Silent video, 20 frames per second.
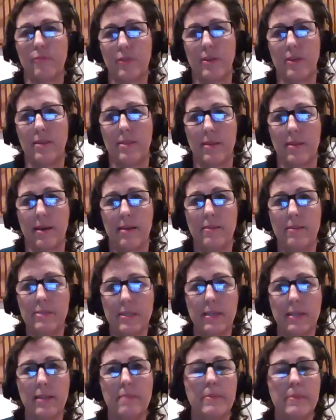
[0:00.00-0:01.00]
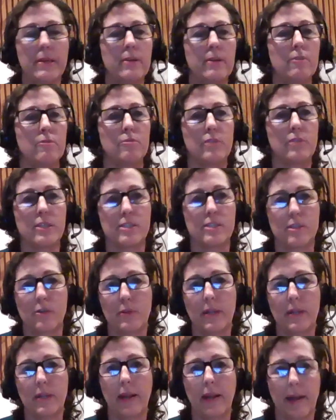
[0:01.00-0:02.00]
in the housing element,
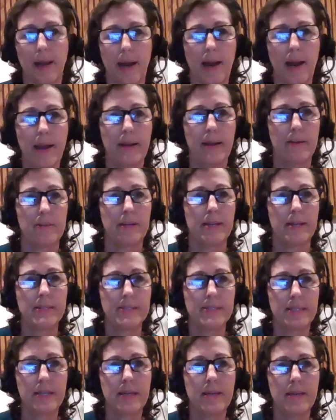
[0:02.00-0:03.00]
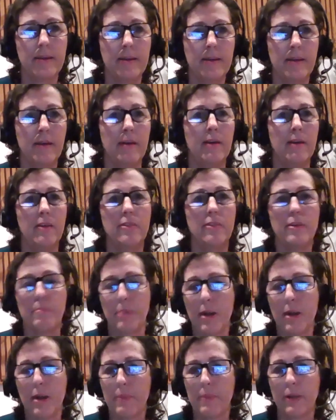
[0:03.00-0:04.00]
rezoned it at a higher density, the
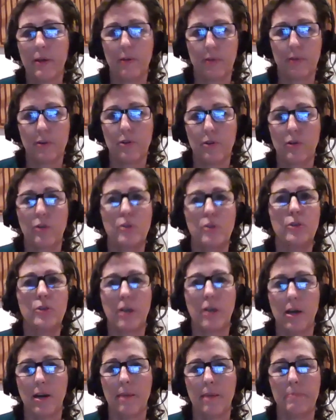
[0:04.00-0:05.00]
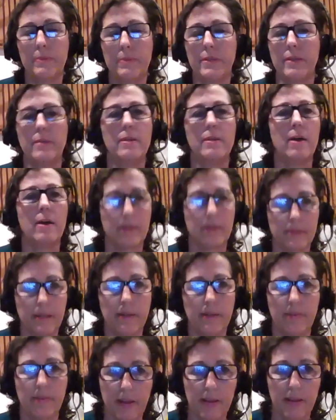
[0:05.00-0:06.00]
property owner could opt not to
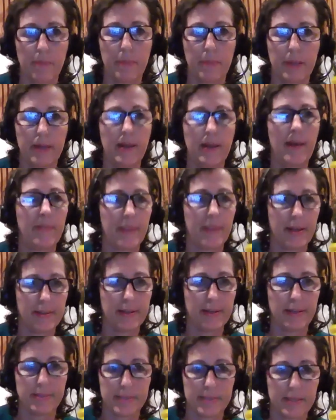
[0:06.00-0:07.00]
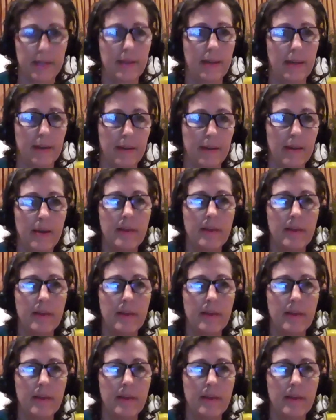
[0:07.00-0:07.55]
develop it at that density.